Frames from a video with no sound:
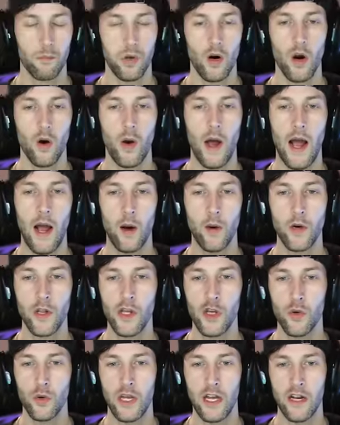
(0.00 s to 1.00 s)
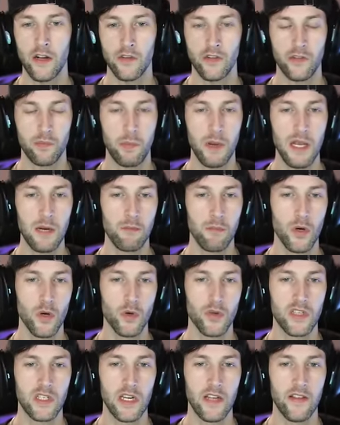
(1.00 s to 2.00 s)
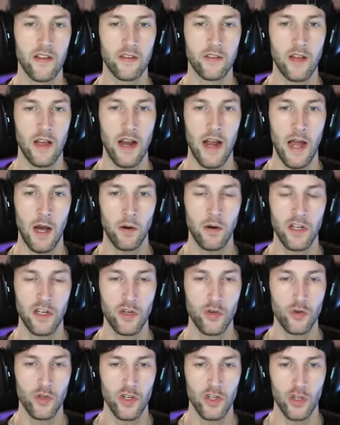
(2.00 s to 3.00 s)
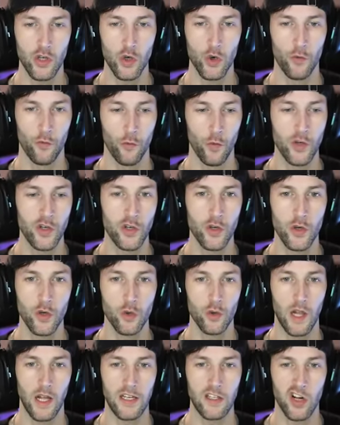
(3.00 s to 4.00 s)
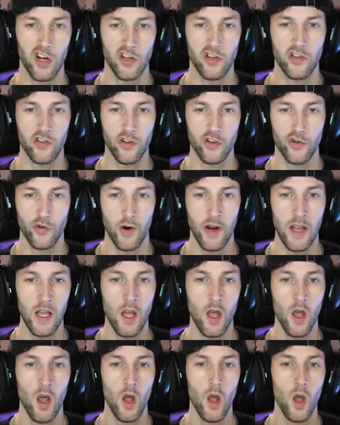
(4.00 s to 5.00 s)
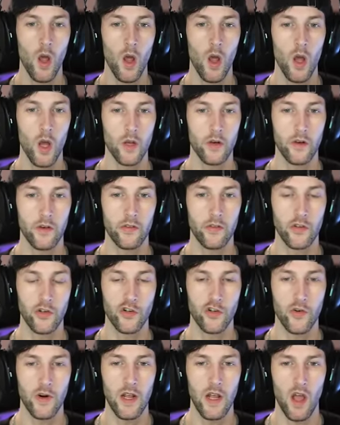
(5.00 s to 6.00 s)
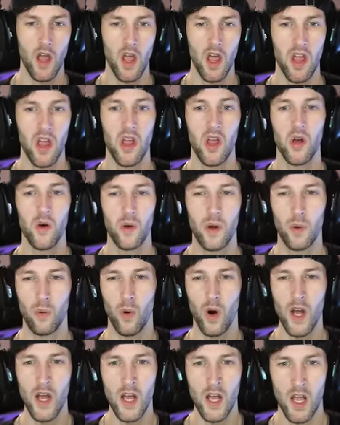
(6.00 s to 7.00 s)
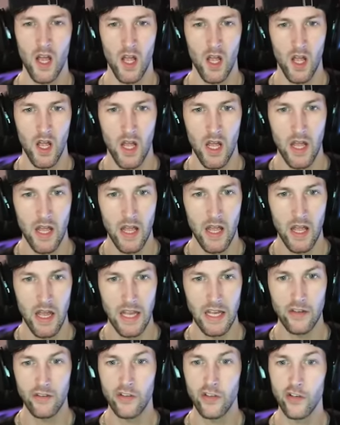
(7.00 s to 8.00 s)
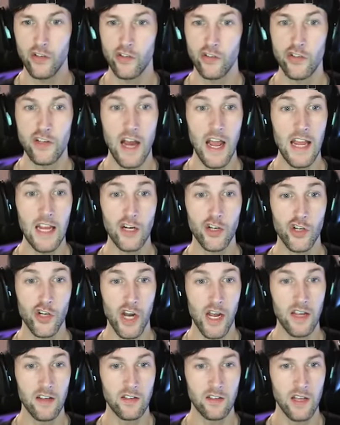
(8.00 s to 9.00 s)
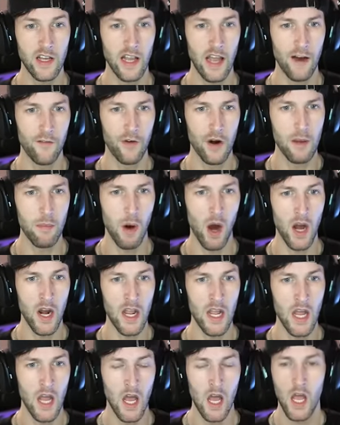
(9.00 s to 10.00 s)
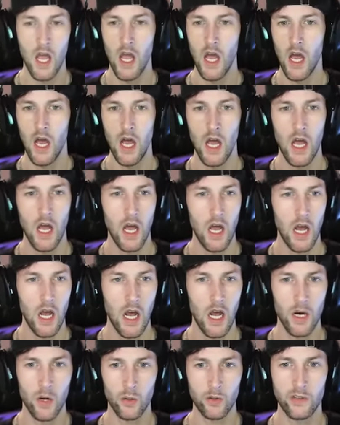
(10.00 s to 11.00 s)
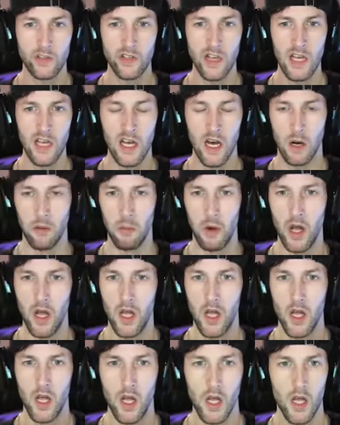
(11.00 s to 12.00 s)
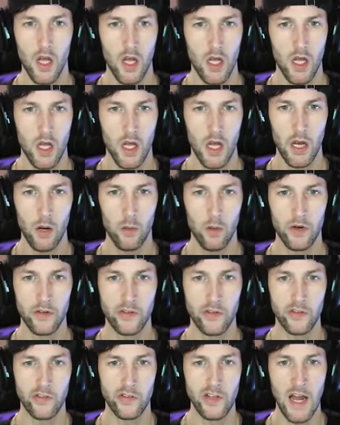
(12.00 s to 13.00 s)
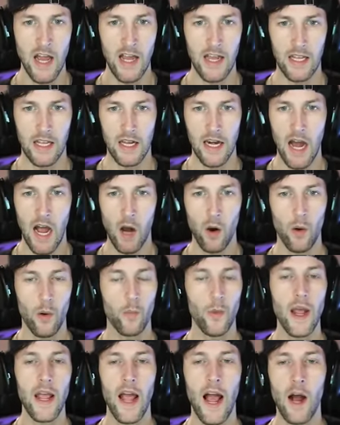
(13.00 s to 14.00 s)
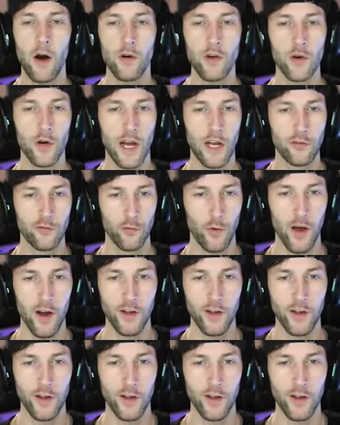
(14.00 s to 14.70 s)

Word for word: Bro, how do you get a speed boost in this, and how did you just oof? What'd you do, like touch the tree? Does the tree, wait, what? Is the snake chasing everybody? I don't see him. Hey, where's the snake? And how, wait, how are you guys